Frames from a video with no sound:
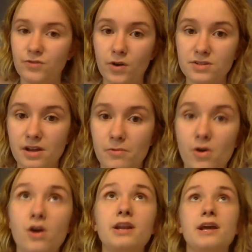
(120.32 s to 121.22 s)
as far as I
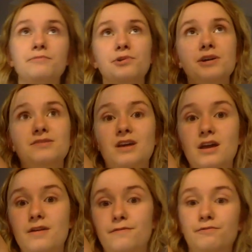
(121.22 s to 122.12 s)
want. And plus I
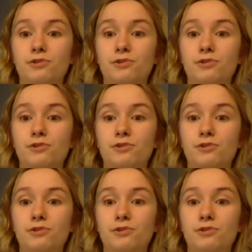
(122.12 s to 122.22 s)
have